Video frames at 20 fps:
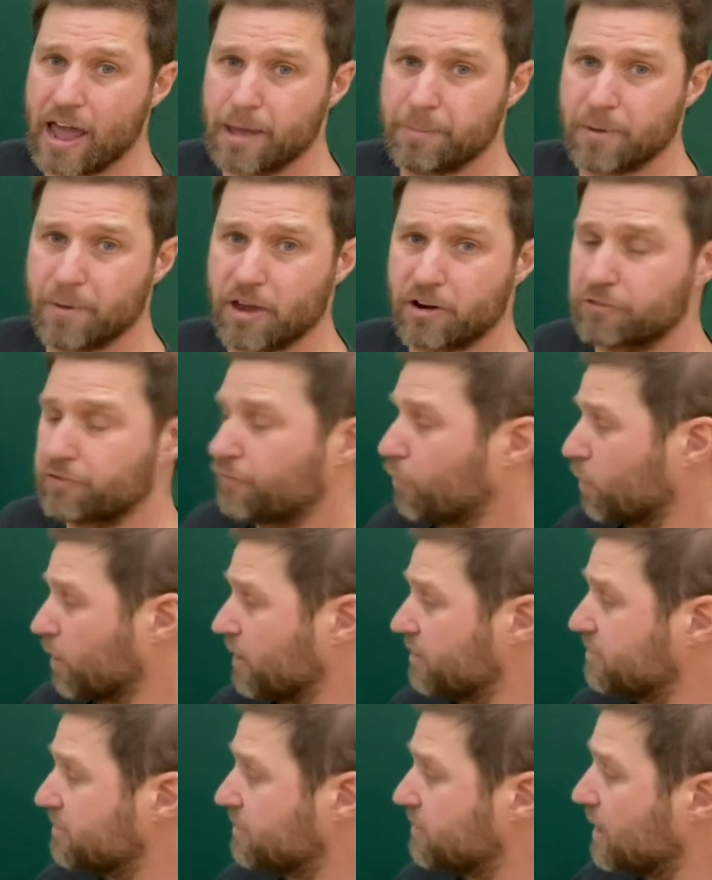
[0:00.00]
amount of
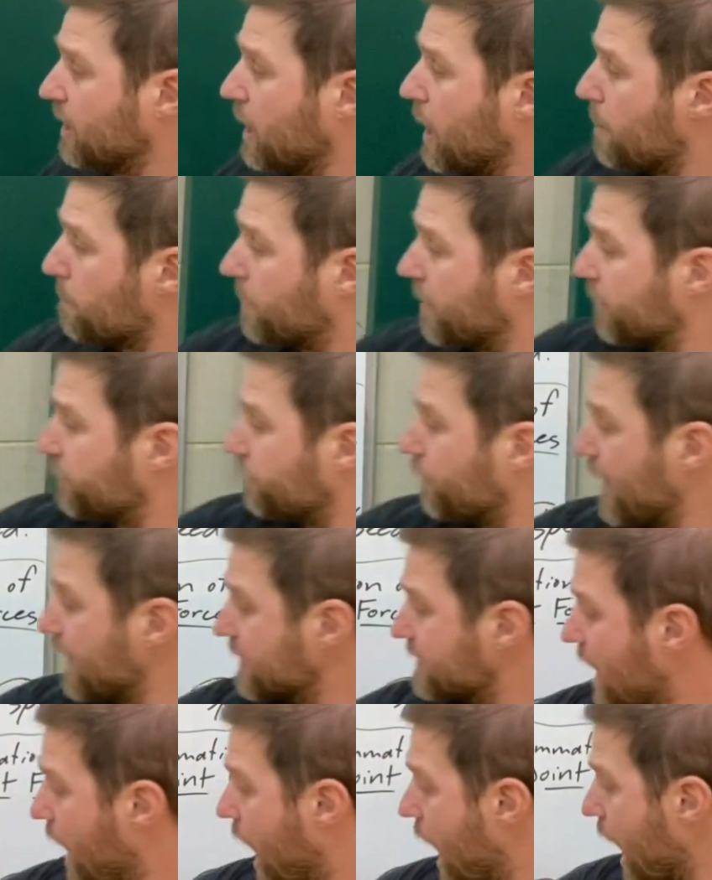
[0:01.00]
force. But if I
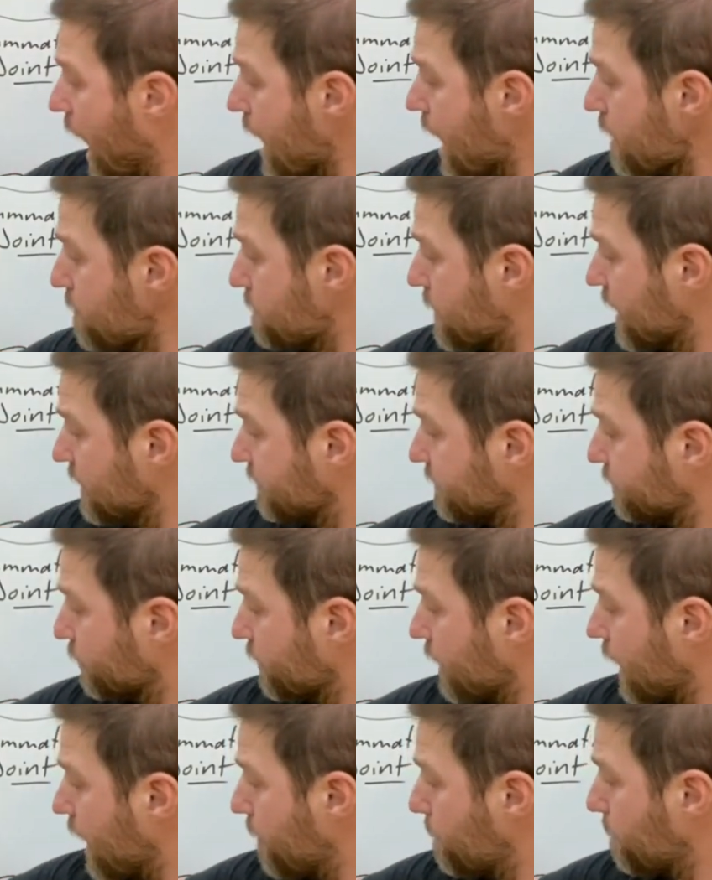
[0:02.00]
time it
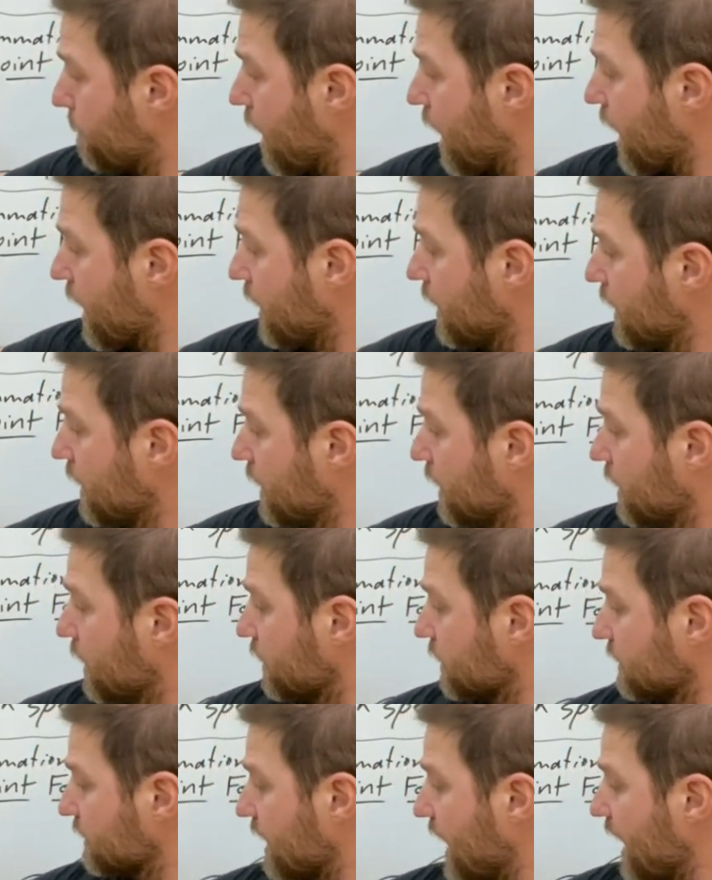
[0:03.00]
so that my
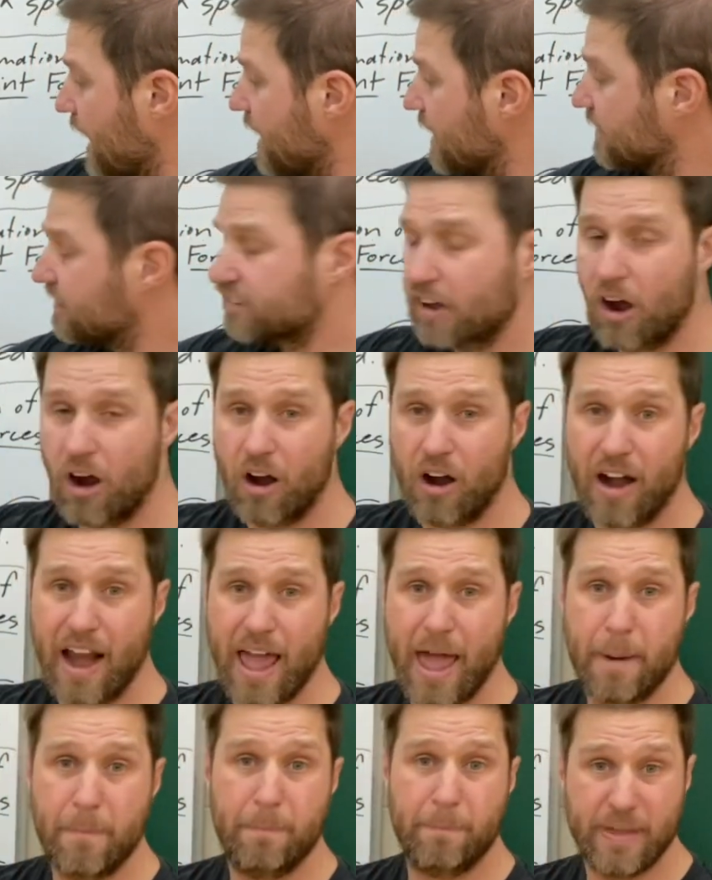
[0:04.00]
legs are
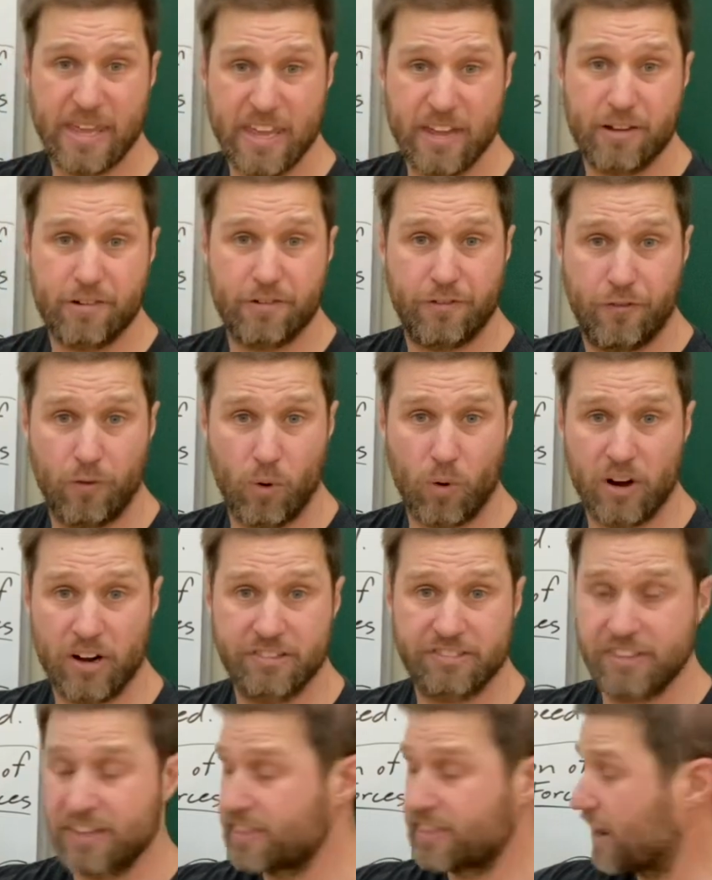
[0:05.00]
at peak
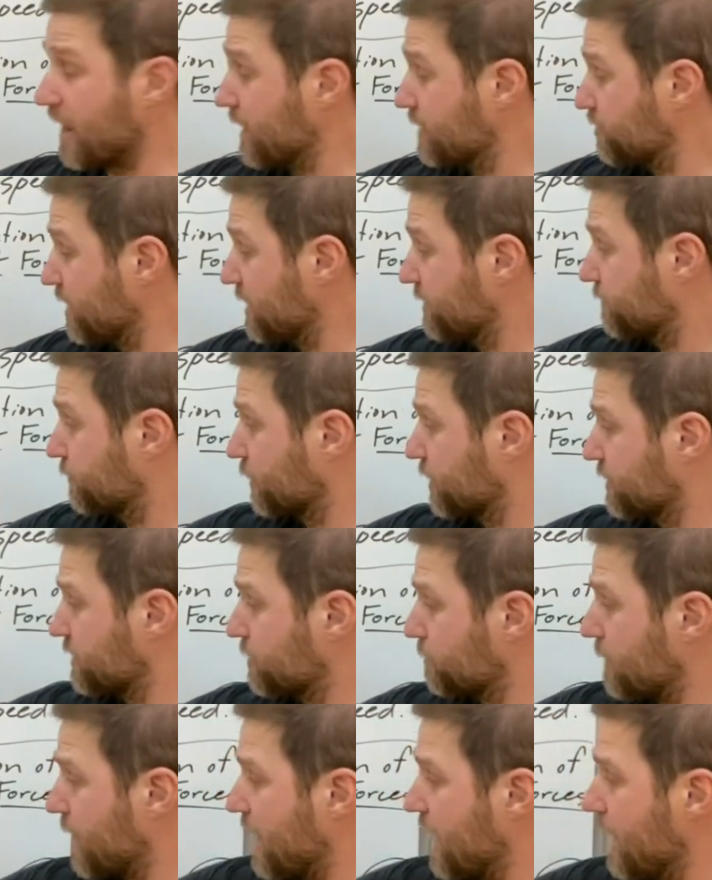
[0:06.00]
force, and then I transfer it
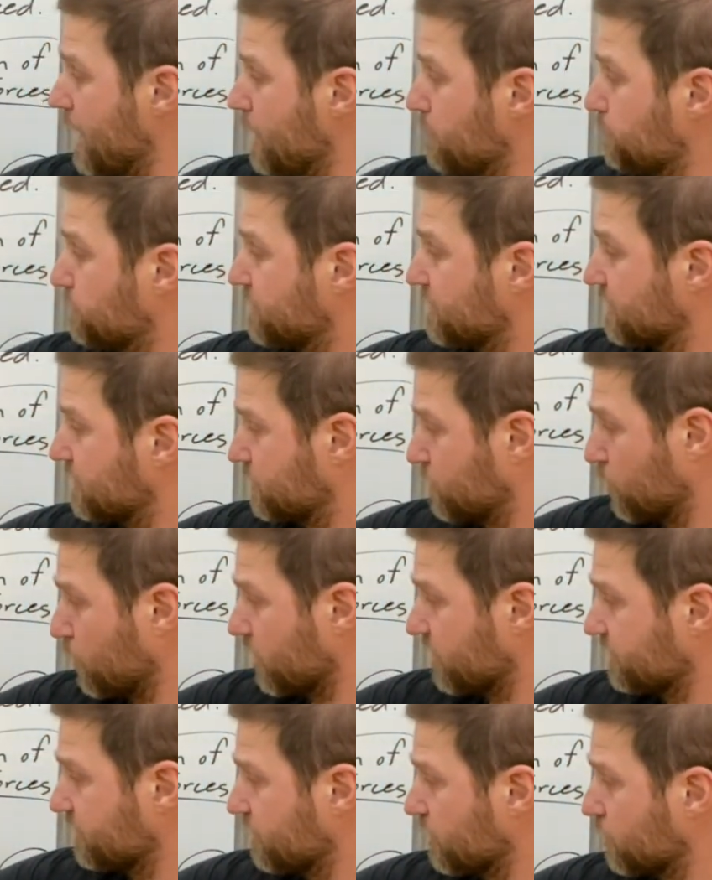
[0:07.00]
to my hips,
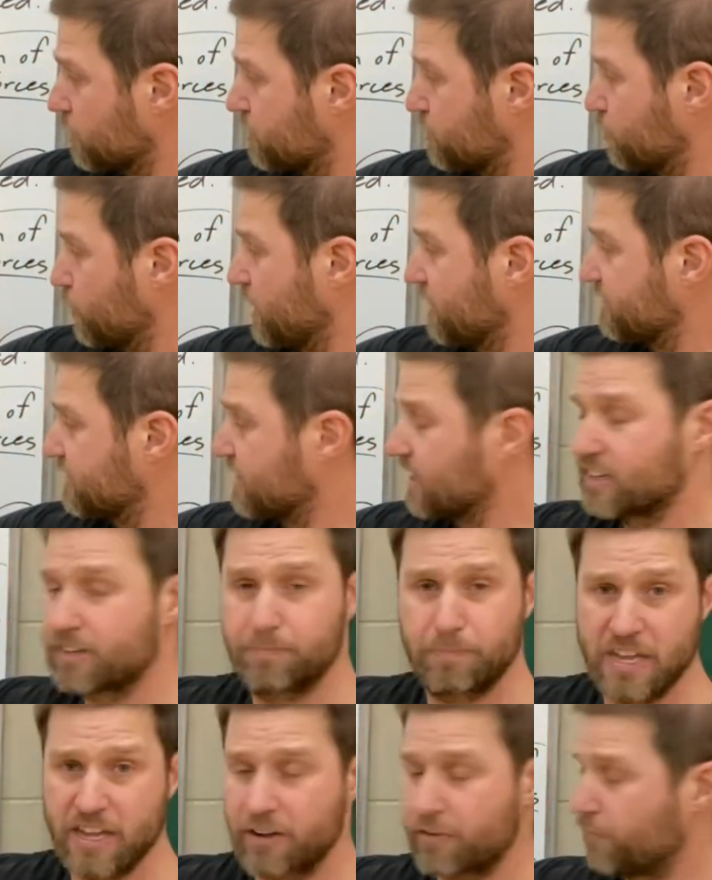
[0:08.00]
torso twist
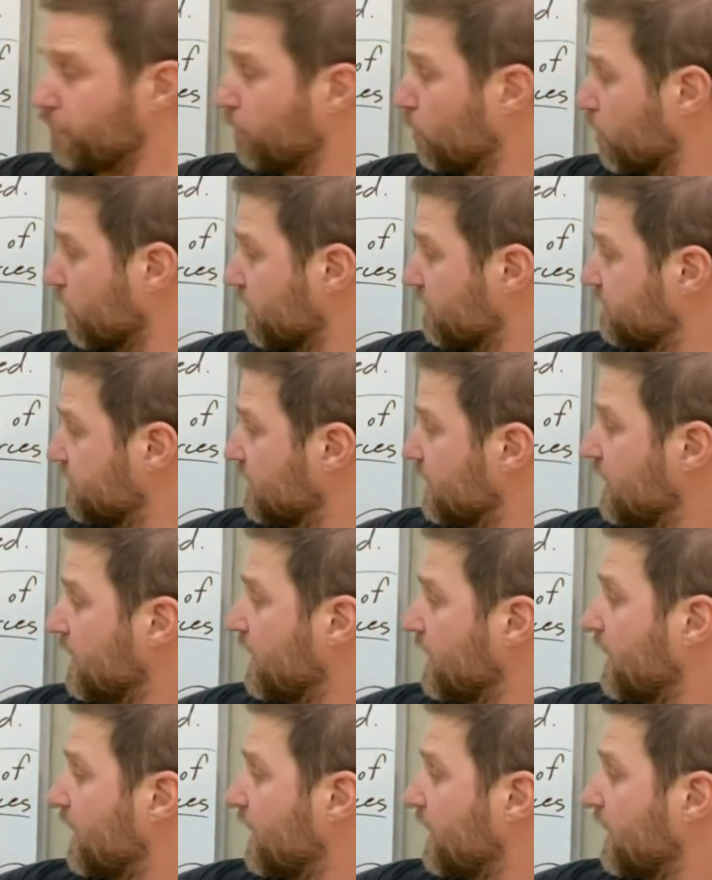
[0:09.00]
at peak force,